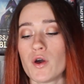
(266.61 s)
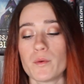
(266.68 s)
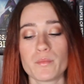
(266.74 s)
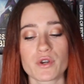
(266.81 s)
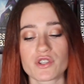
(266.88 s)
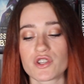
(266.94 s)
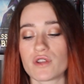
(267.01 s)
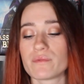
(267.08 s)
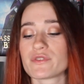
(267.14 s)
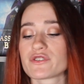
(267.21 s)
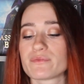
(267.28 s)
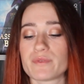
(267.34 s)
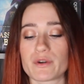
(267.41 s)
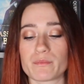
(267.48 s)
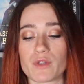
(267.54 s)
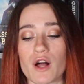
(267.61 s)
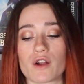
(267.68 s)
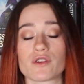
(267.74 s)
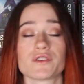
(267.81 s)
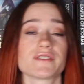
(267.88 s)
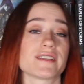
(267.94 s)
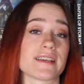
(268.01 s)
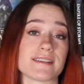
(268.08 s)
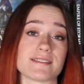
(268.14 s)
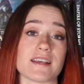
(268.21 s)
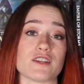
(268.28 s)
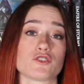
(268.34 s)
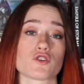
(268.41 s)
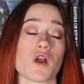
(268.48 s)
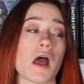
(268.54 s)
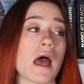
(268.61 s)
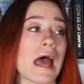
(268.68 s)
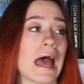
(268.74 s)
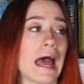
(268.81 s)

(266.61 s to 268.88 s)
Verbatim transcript: booktubers, book bloggers, etc.?